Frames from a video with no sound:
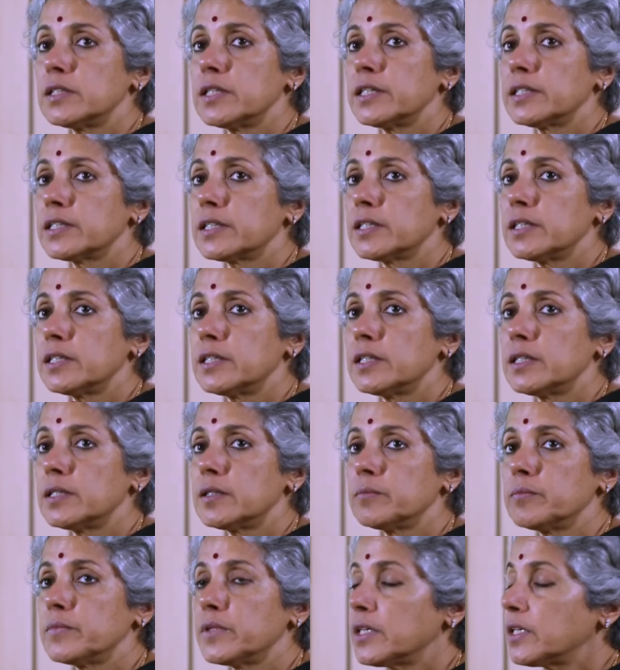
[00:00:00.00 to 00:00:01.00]
in
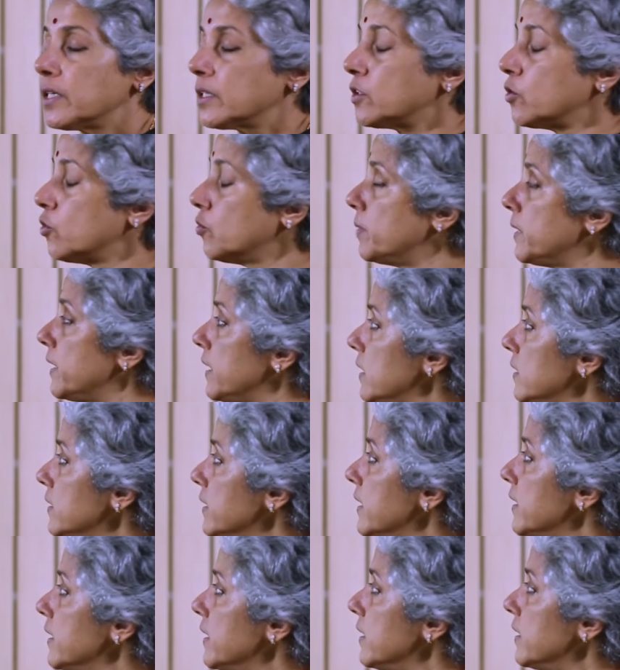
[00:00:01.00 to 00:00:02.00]
uh, globally,
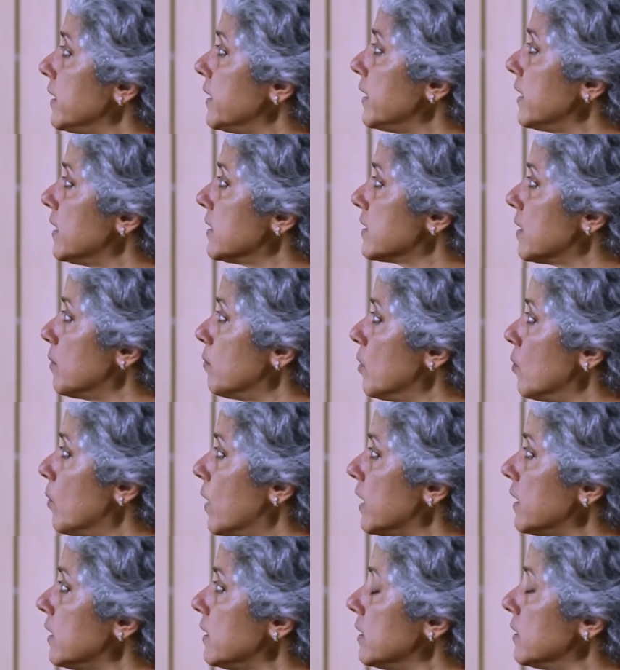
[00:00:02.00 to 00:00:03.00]
then India is number
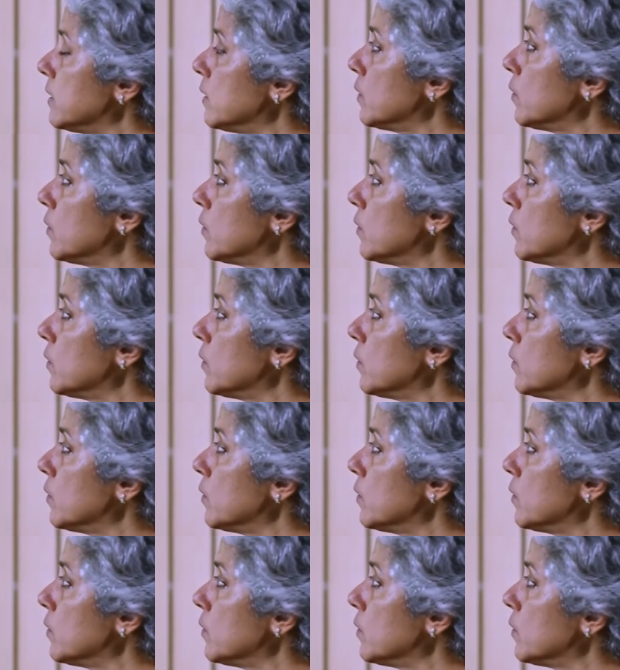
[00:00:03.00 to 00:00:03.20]
one